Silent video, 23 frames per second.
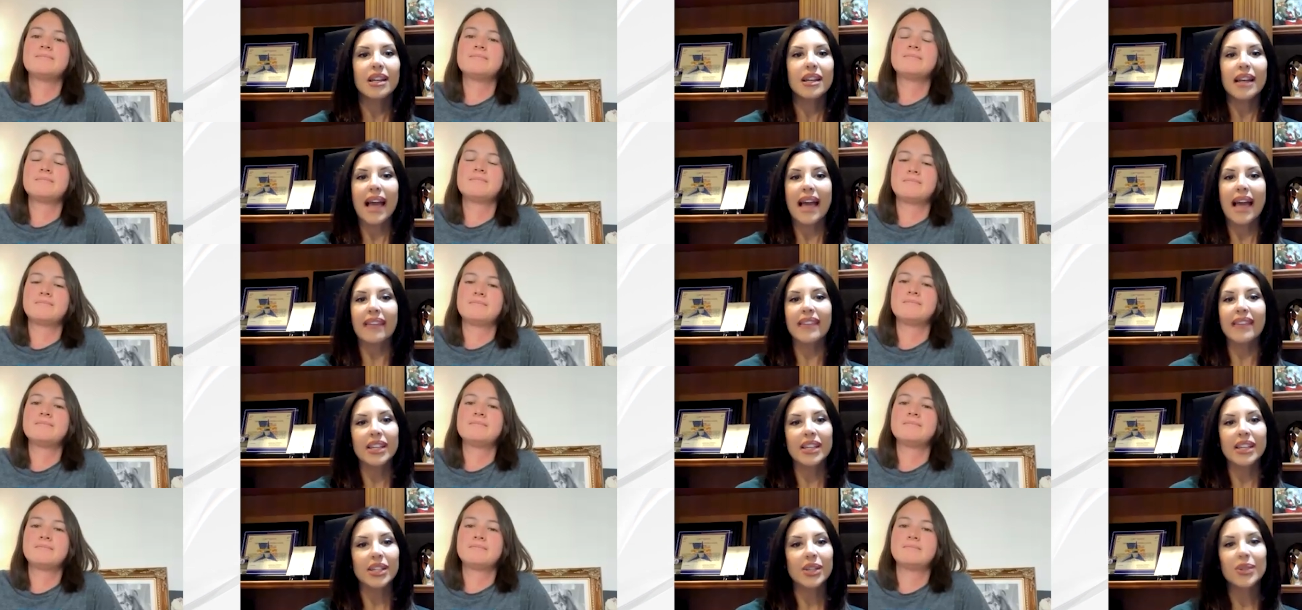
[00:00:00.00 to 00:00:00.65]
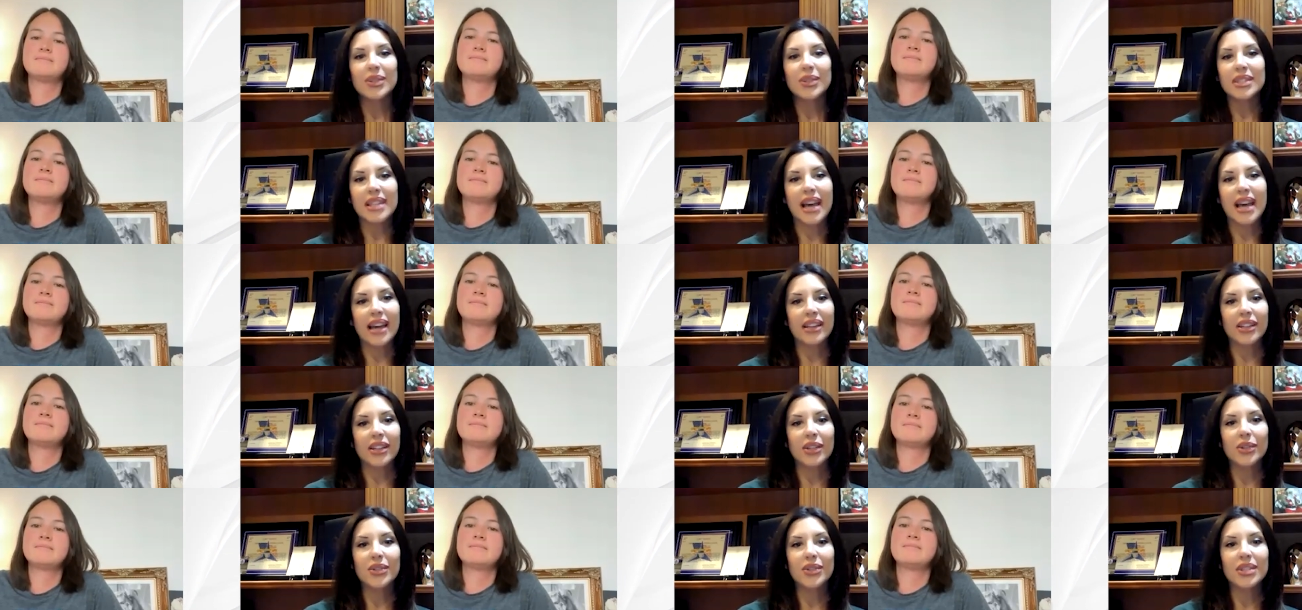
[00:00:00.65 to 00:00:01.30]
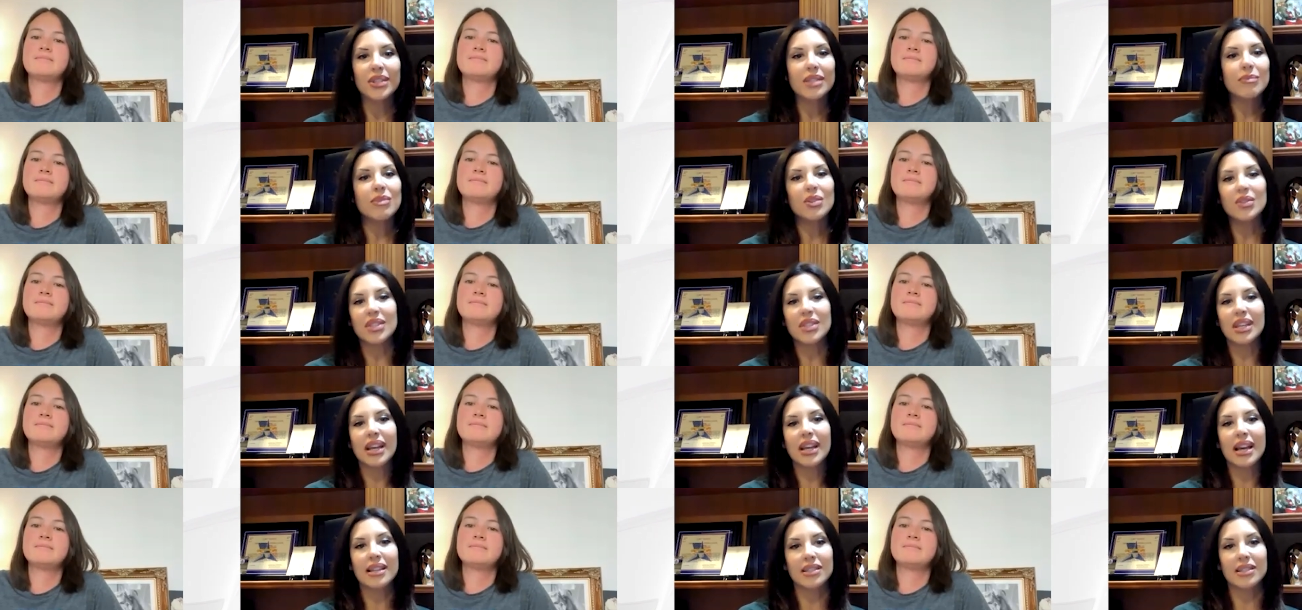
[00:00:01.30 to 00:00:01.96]
Speaker 1: and like you said, using music
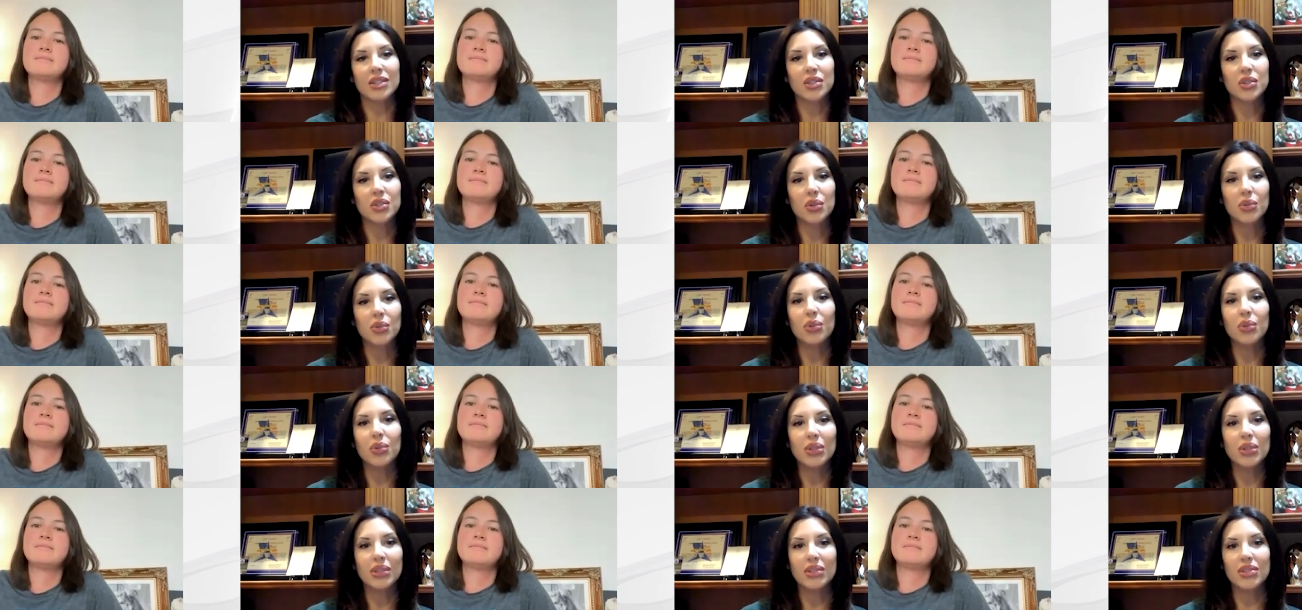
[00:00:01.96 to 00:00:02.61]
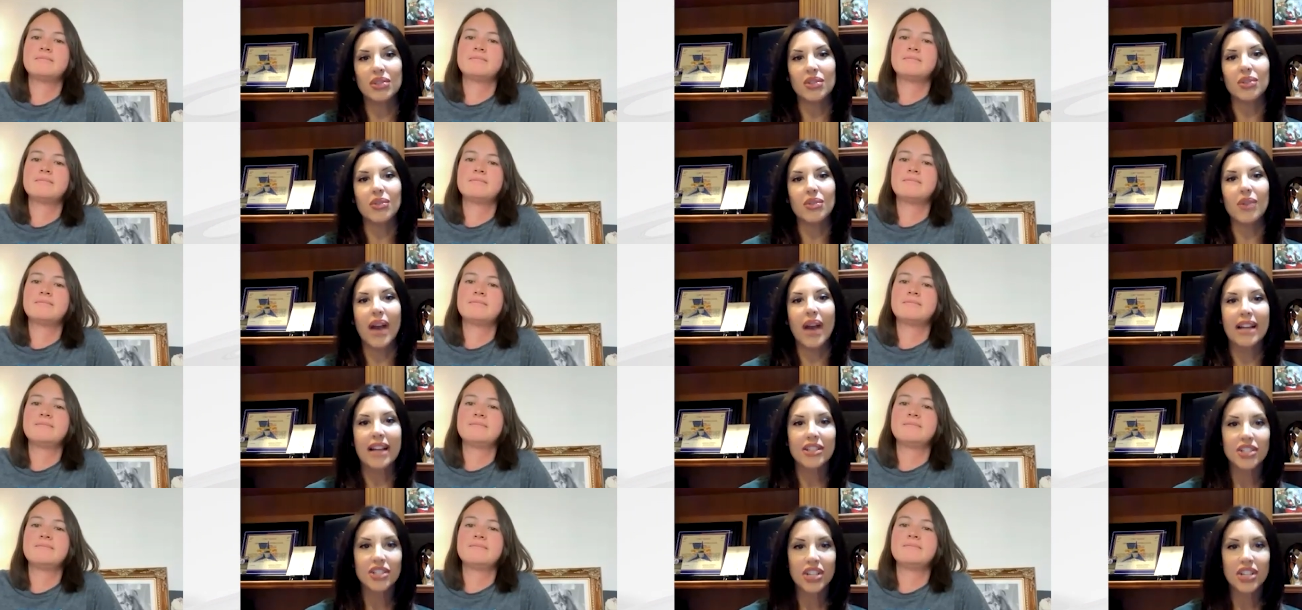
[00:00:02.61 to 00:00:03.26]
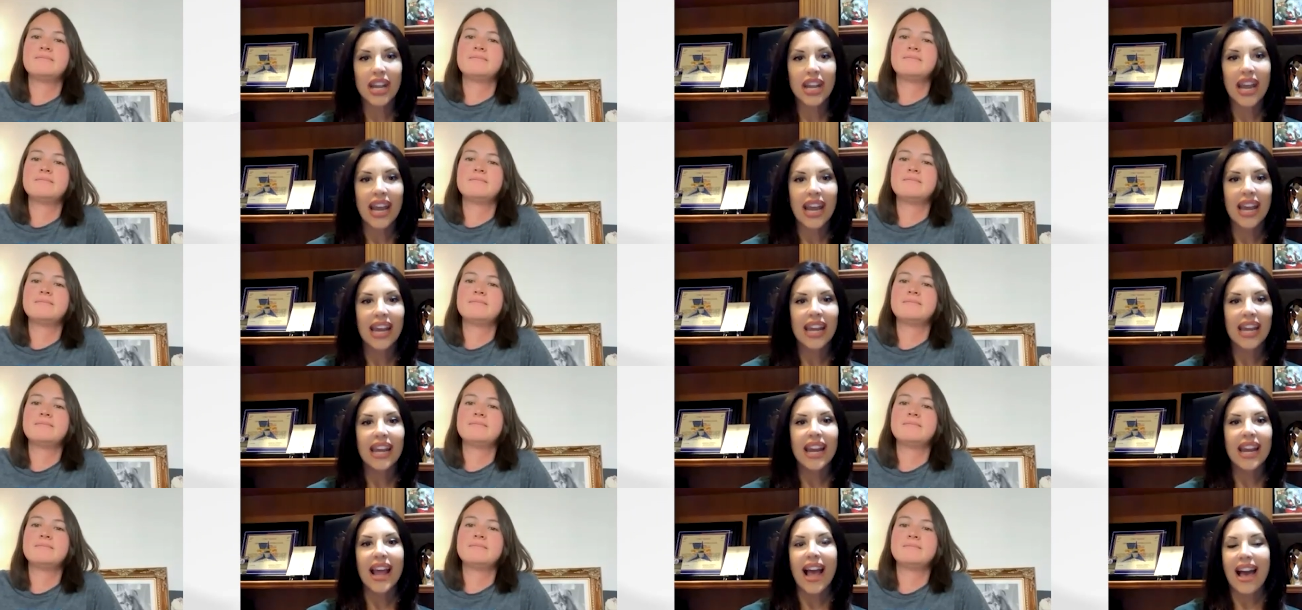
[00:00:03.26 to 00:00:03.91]
as a tool to
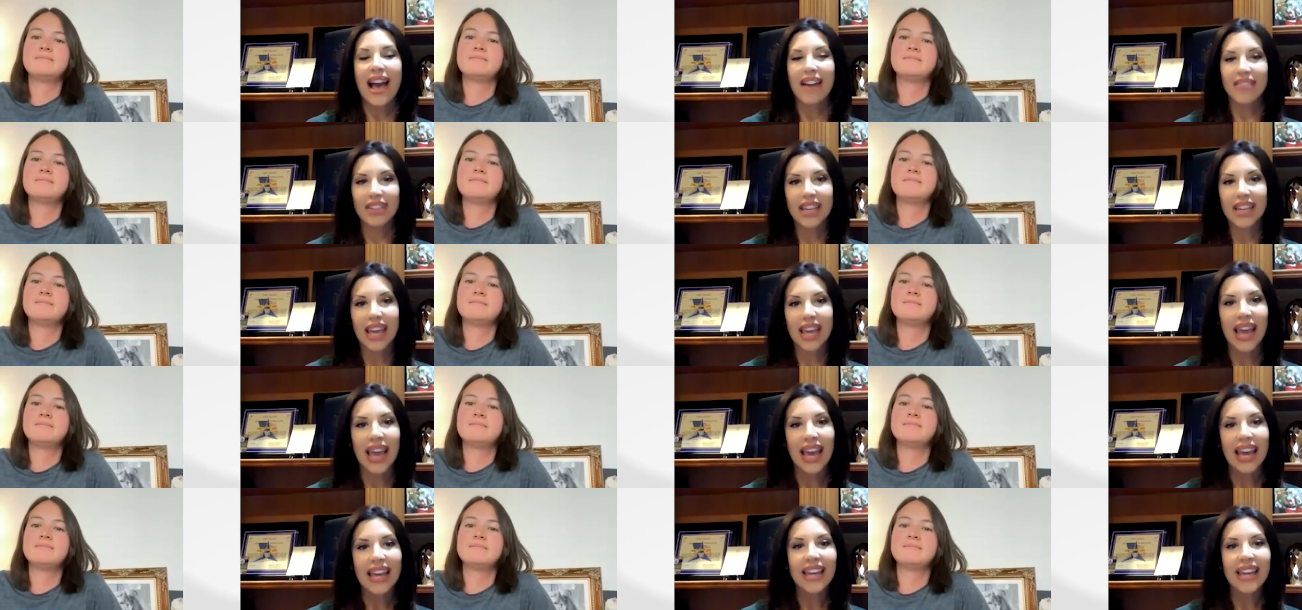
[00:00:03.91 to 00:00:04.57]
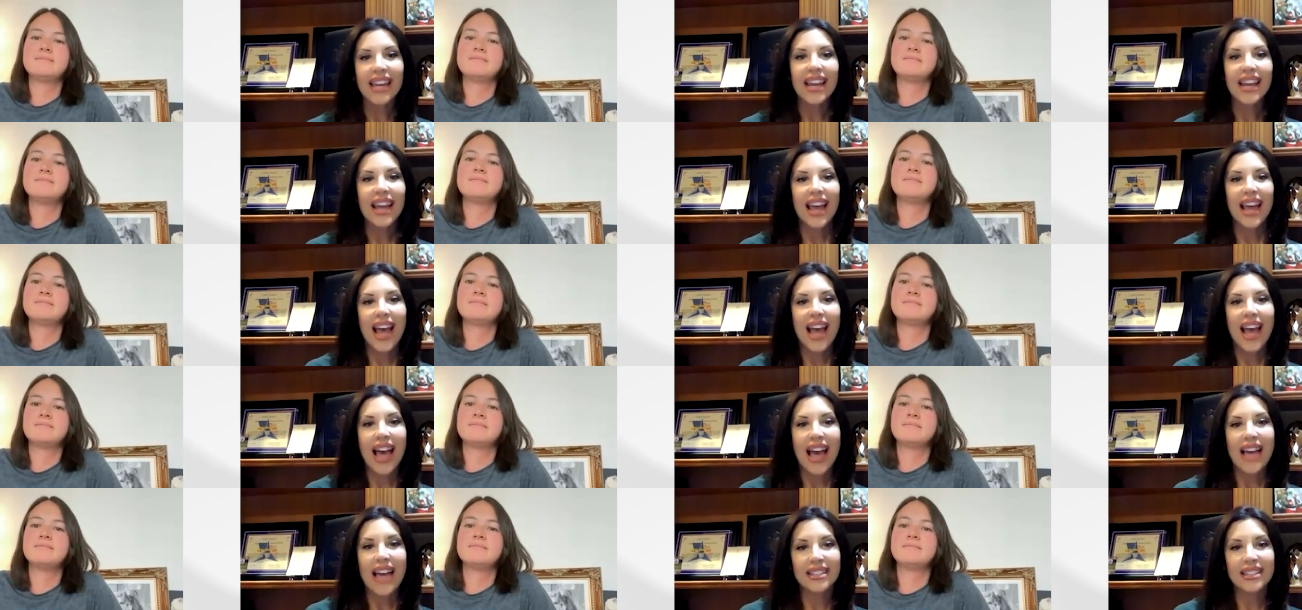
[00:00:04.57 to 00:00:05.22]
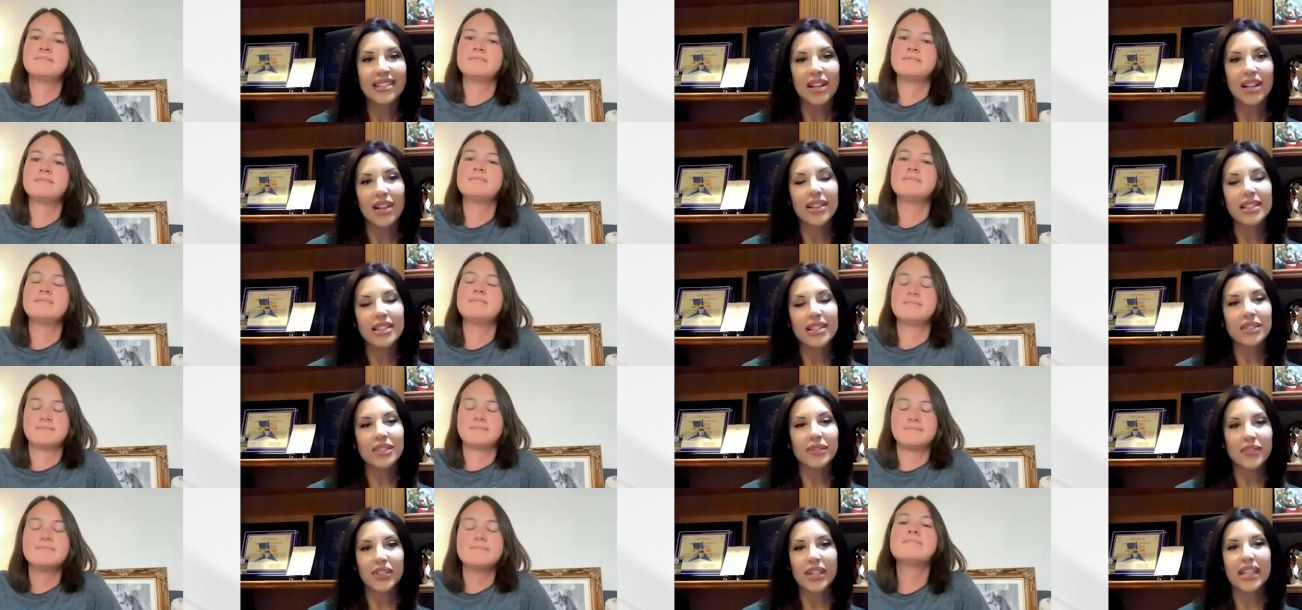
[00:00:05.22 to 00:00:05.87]
educate, advocate, and also
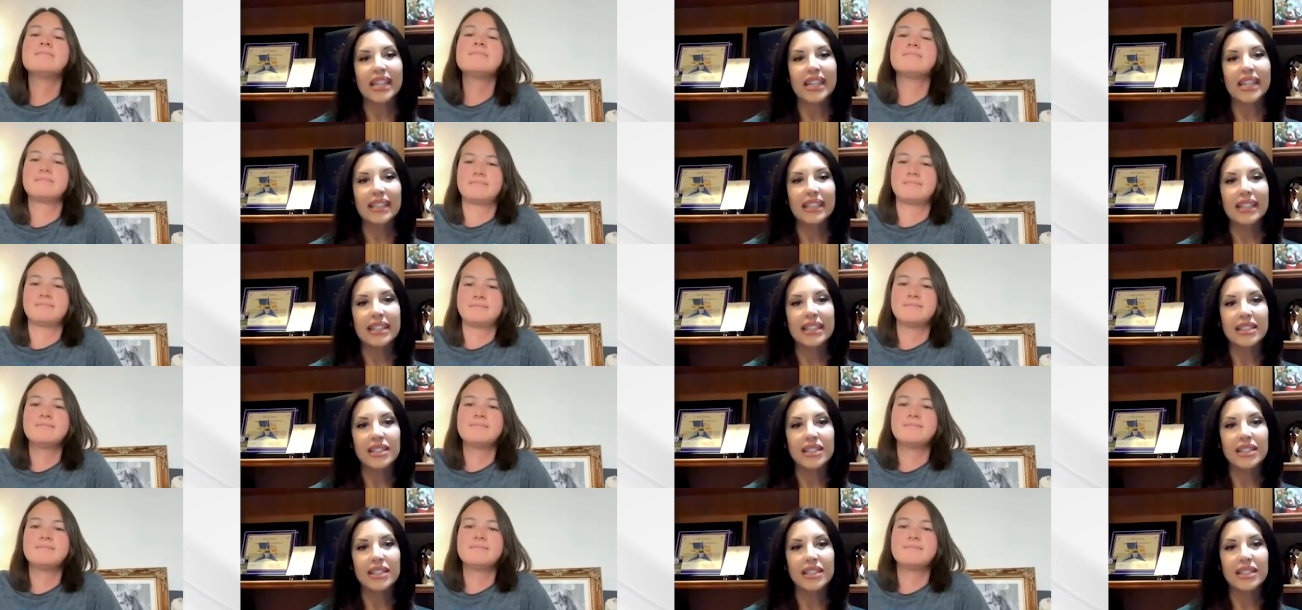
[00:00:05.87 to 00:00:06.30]
for healing.